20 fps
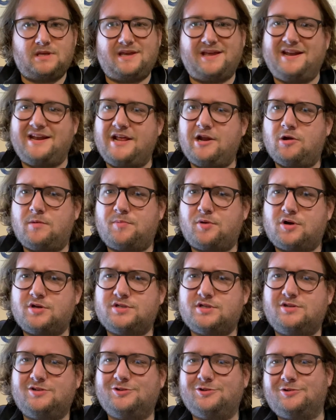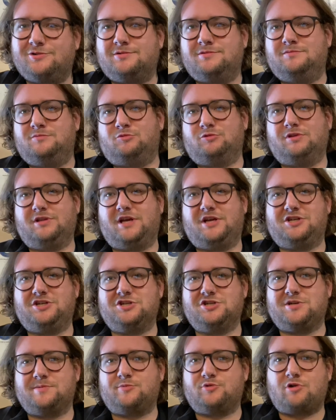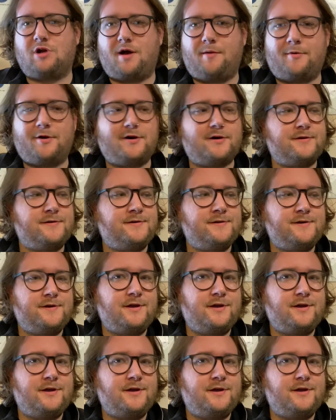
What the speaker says: an interpersonal relationship drama